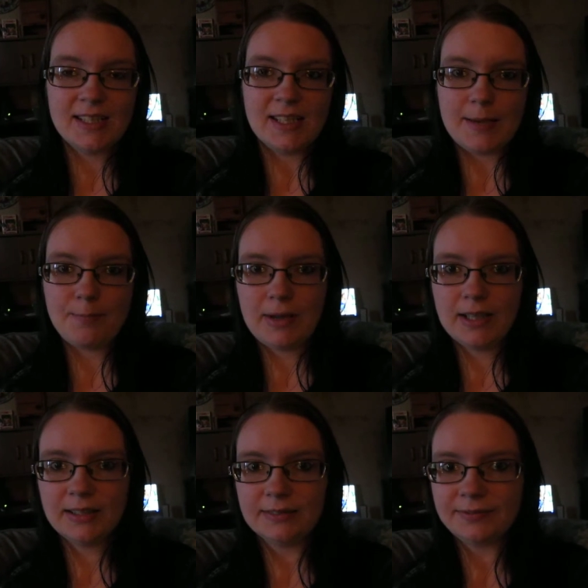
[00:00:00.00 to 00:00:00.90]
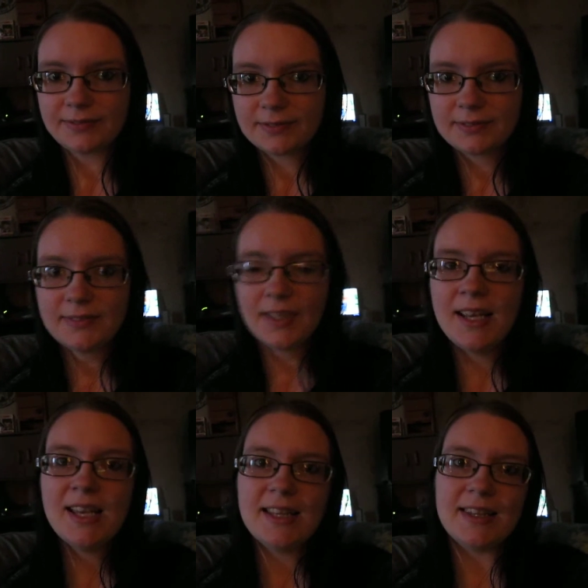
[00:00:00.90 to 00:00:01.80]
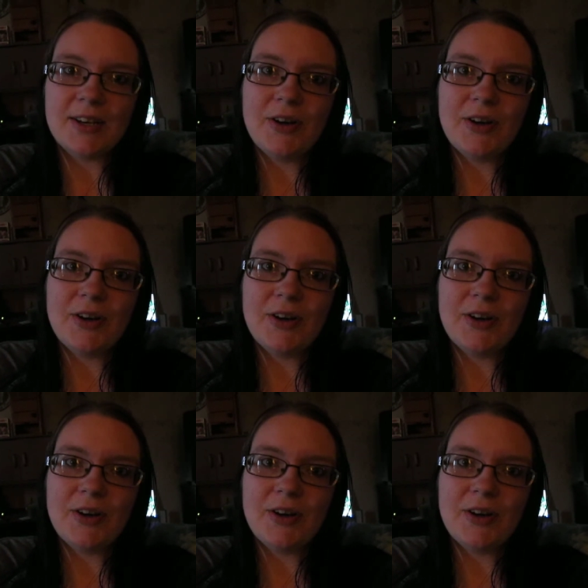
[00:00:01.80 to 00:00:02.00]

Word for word: Yep. The